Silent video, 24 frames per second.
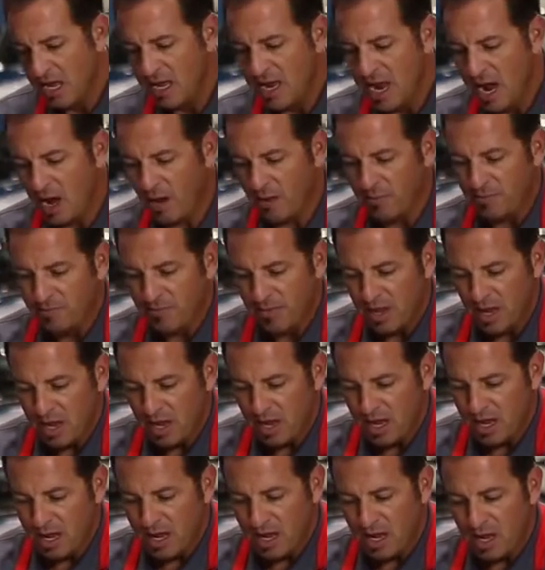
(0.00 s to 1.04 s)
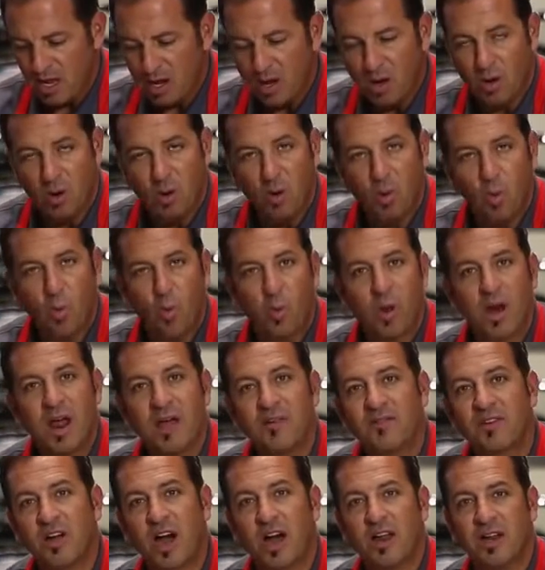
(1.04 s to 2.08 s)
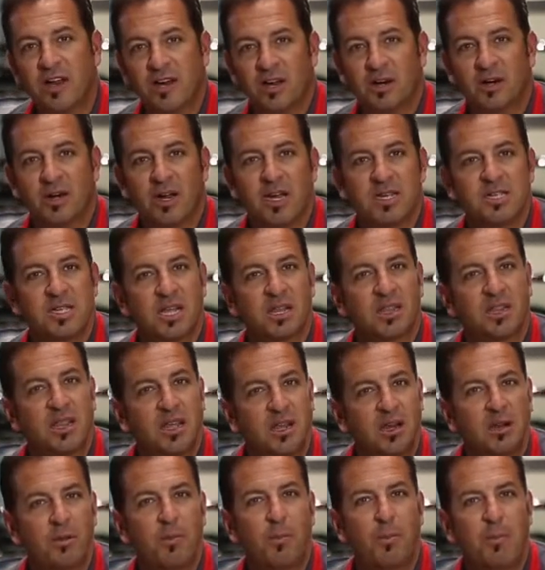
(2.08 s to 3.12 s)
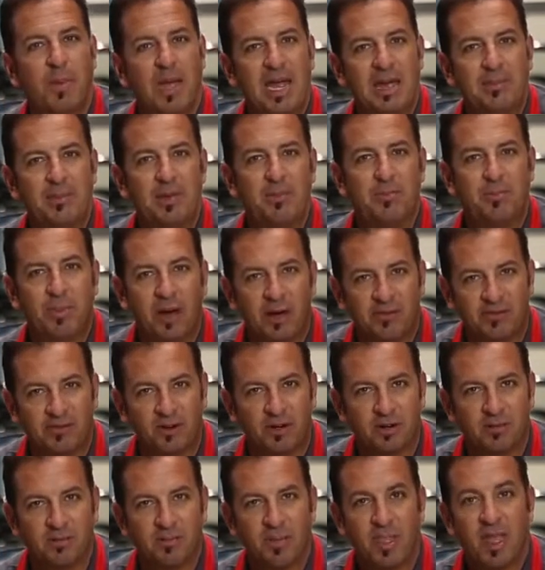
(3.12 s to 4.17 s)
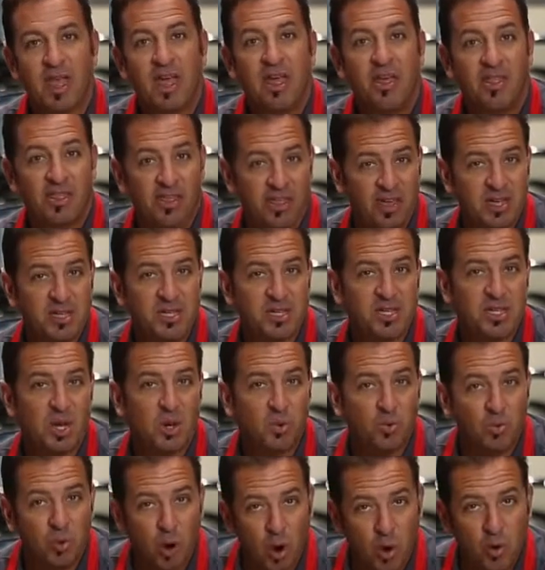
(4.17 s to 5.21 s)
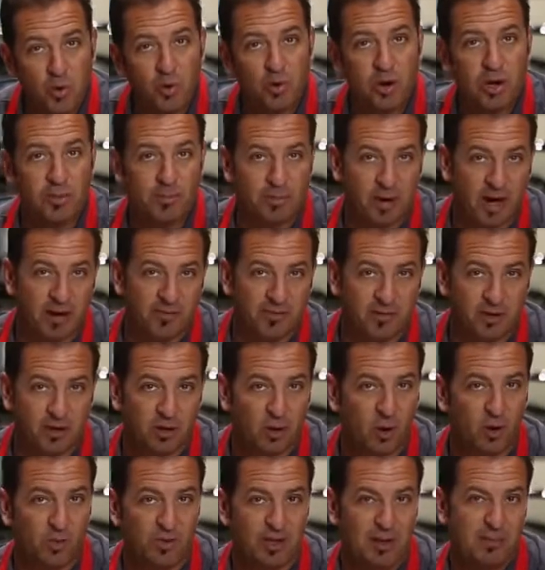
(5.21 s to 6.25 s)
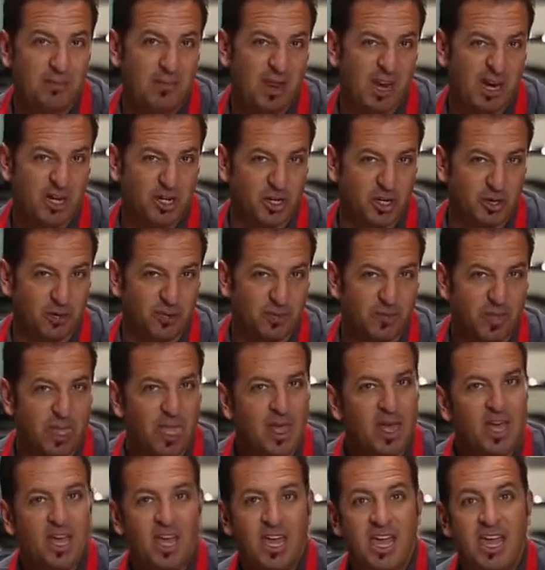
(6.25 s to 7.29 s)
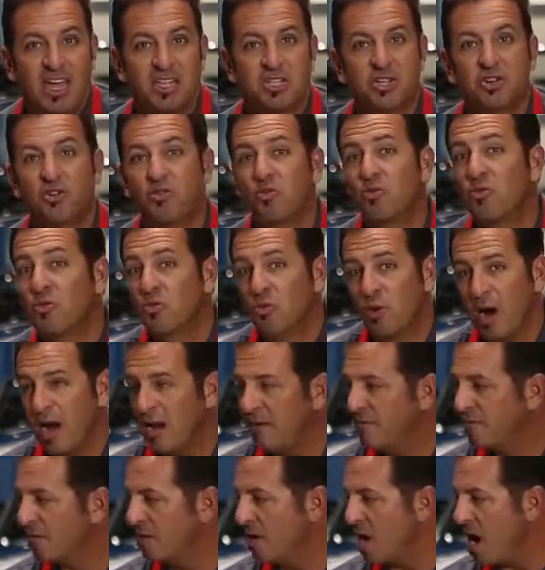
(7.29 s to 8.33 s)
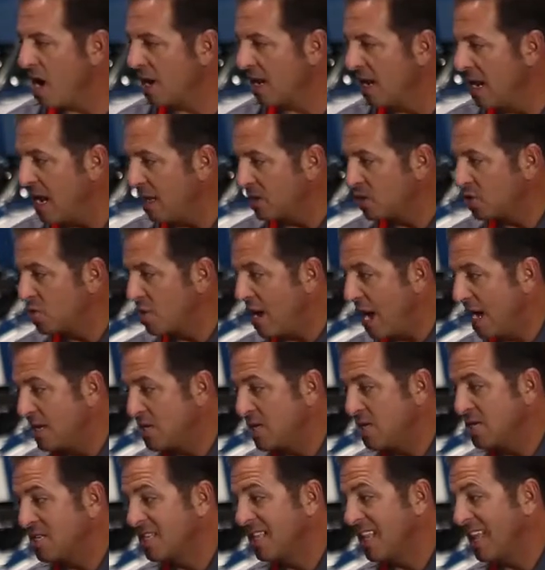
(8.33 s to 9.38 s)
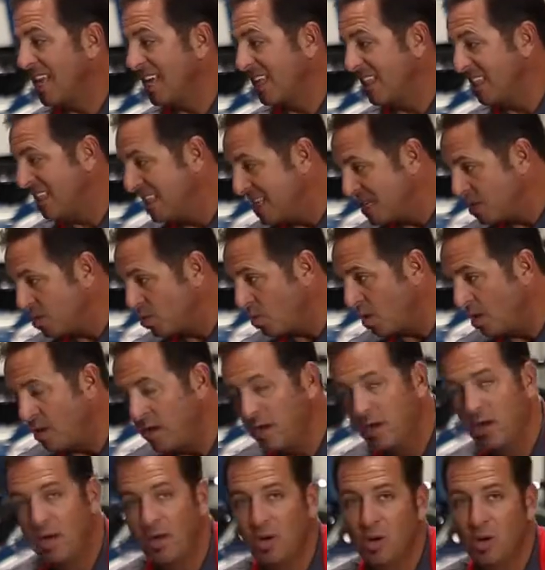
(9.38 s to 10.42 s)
Now, what I've got here is a little baby buffer. This is a rotary buffer, only miniature. It's great for knocking out scratches like this one,